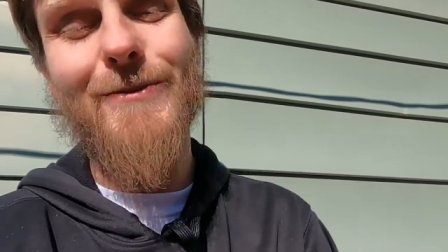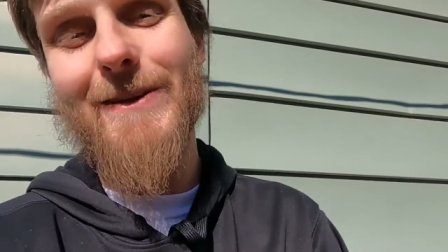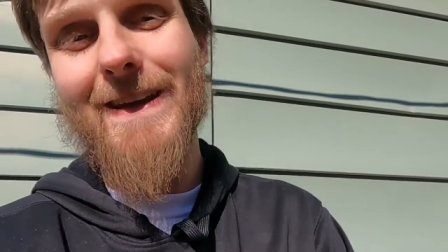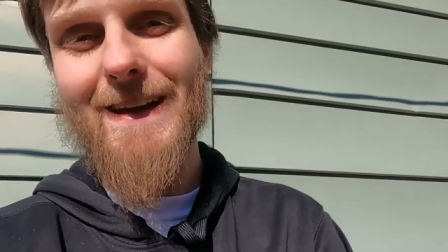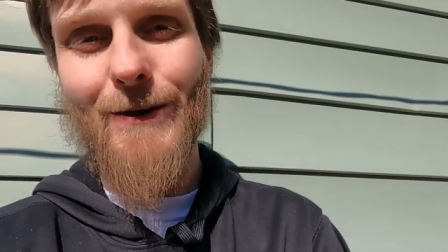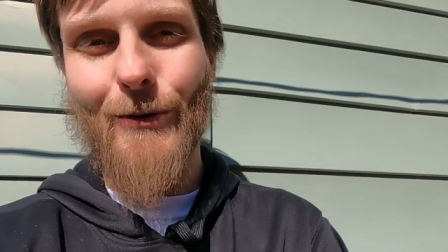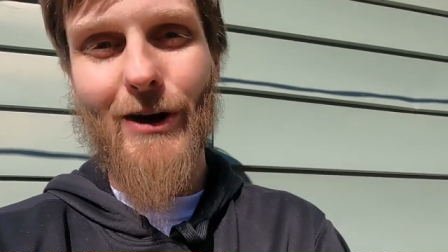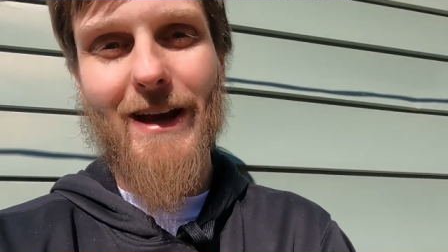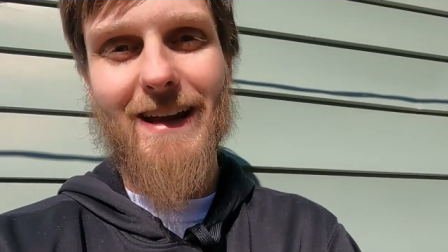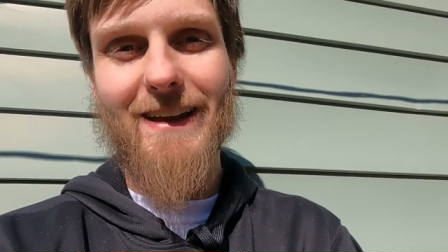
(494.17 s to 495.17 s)
I mean,
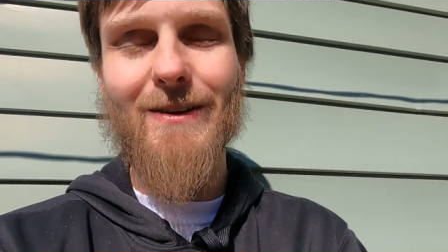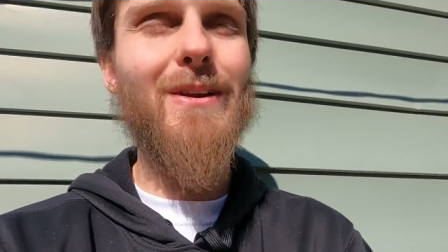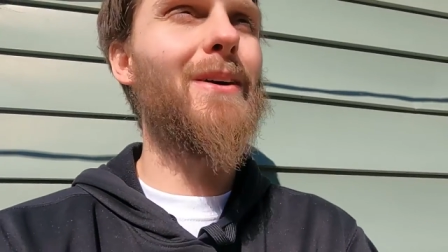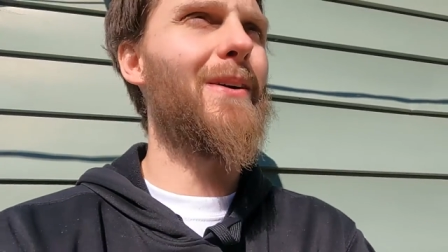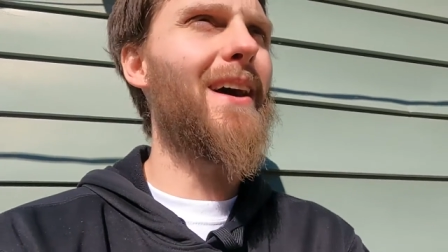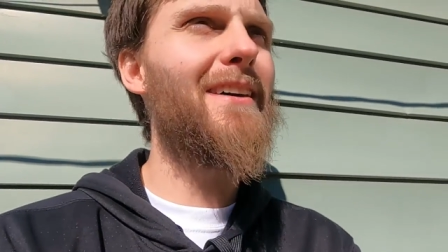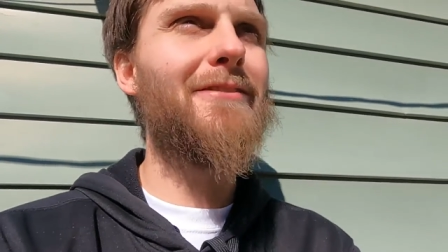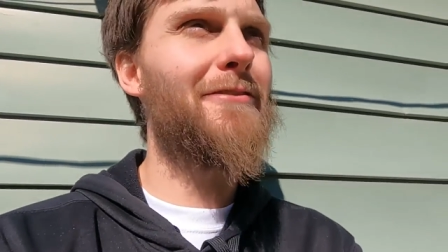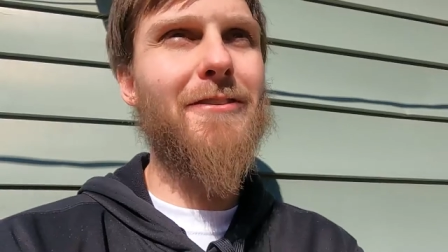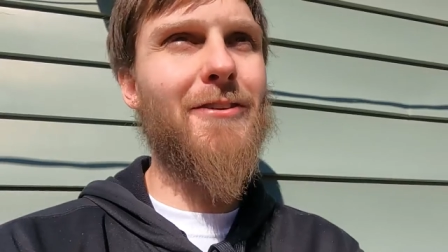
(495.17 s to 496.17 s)
right? I don't know. I
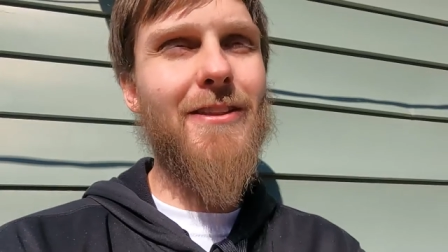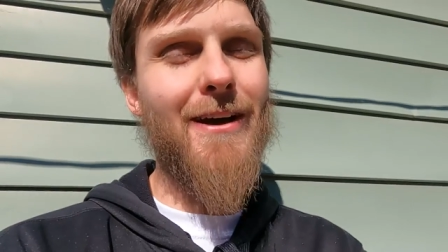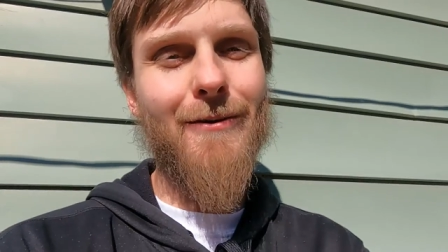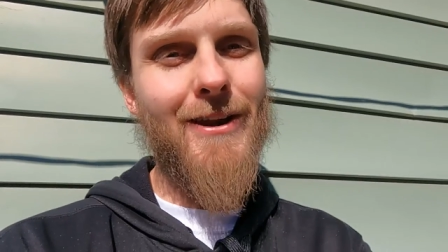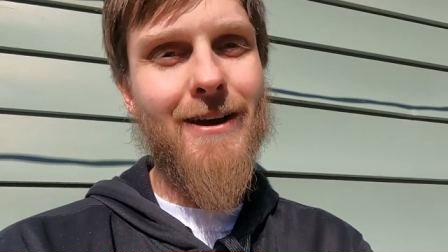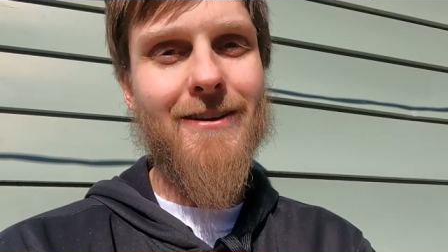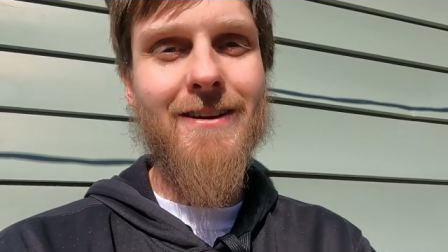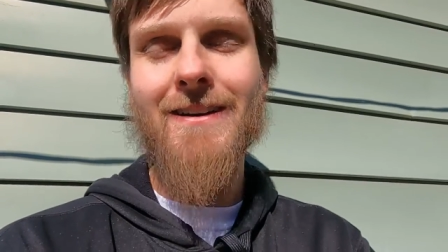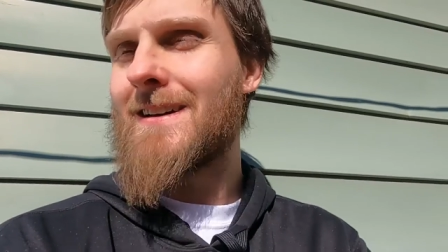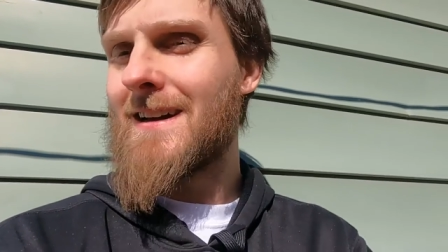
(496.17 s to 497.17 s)
haven't figured that one out yet.